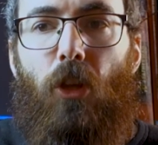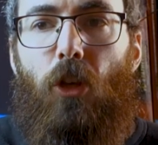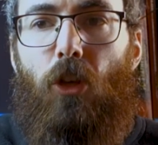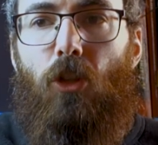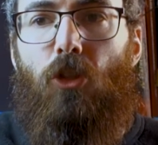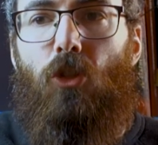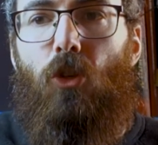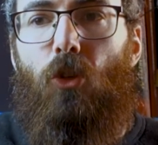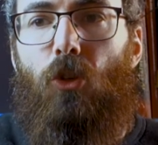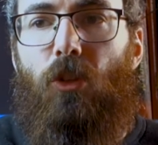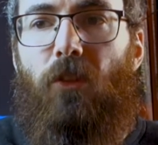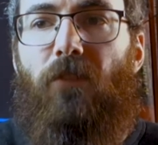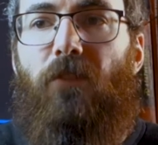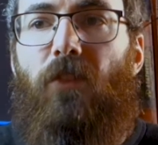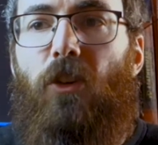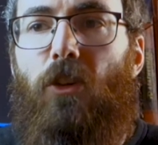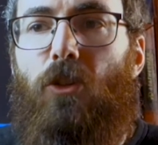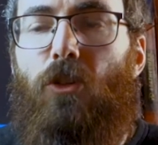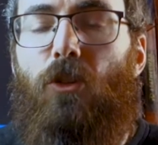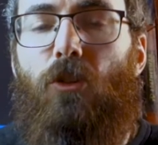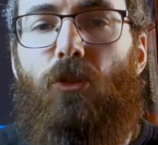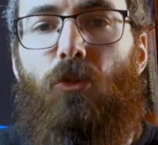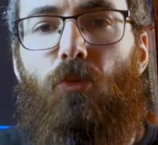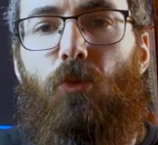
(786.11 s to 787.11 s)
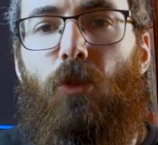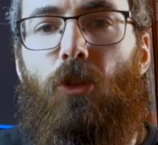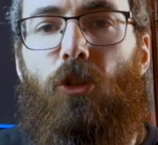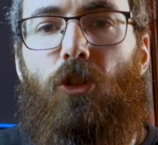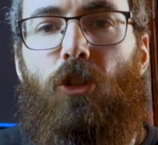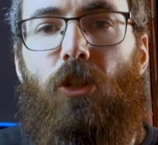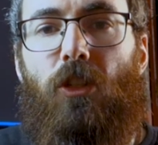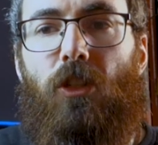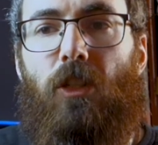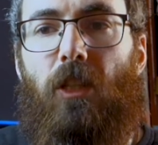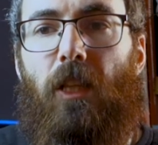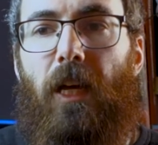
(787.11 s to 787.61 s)
So the features were
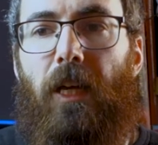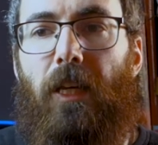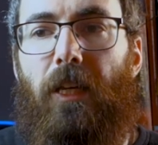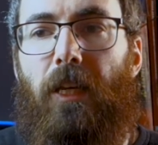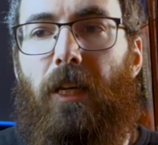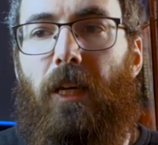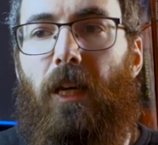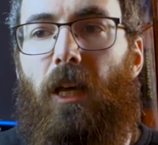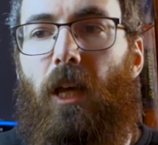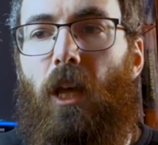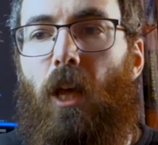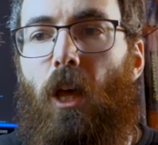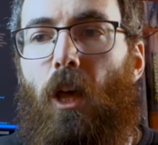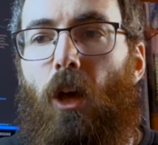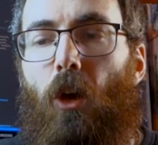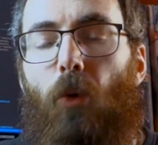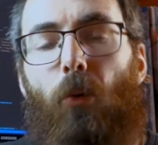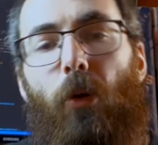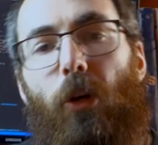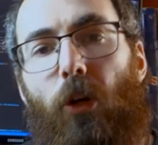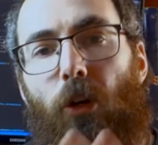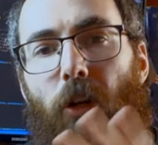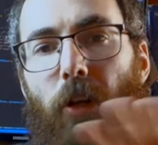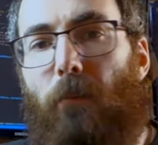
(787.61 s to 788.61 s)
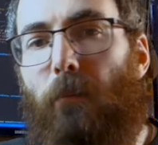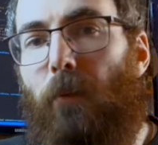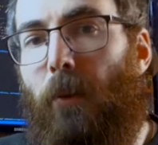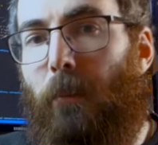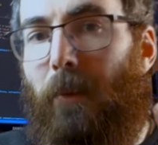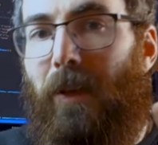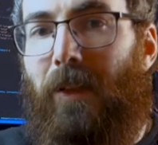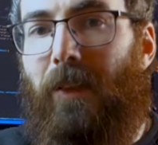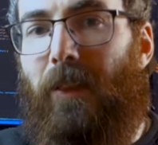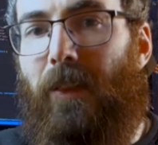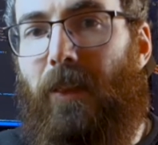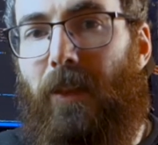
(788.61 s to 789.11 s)
just like, we're gonna
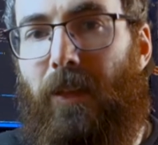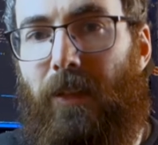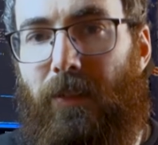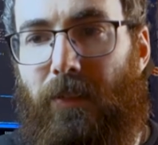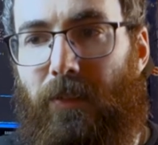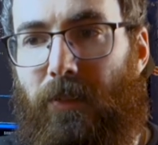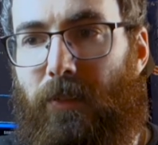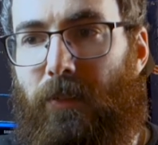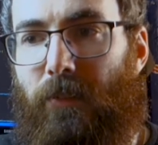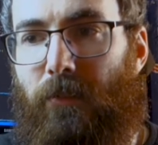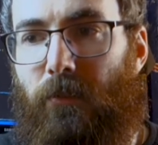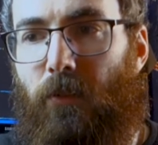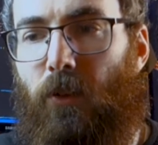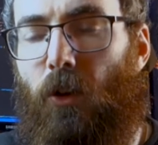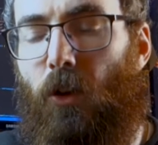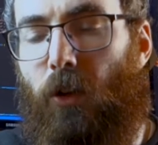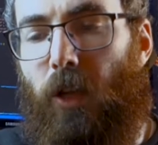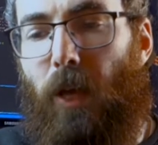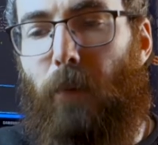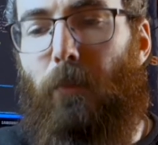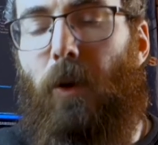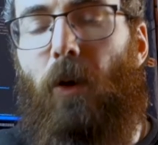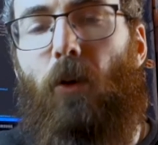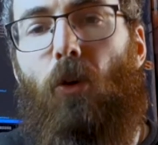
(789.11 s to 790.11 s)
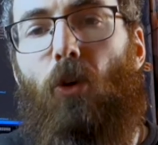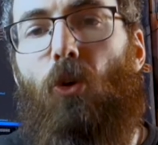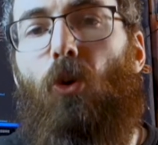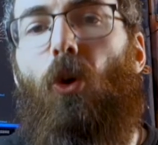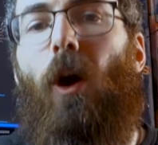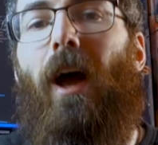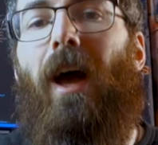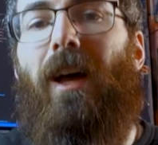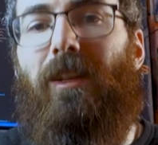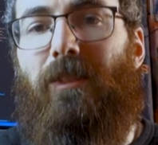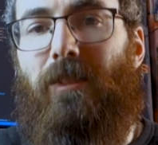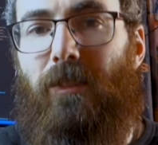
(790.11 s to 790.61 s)
implement this. Okay, but who
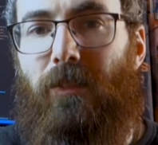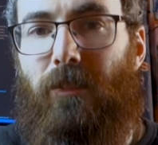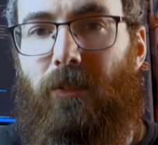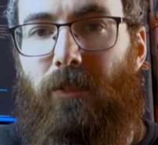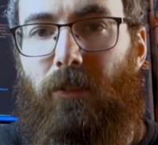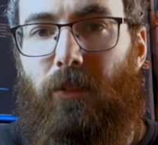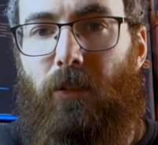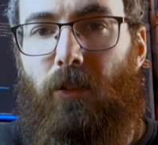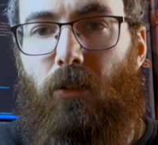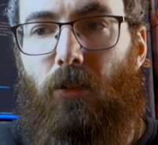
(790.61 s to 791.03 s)
asked?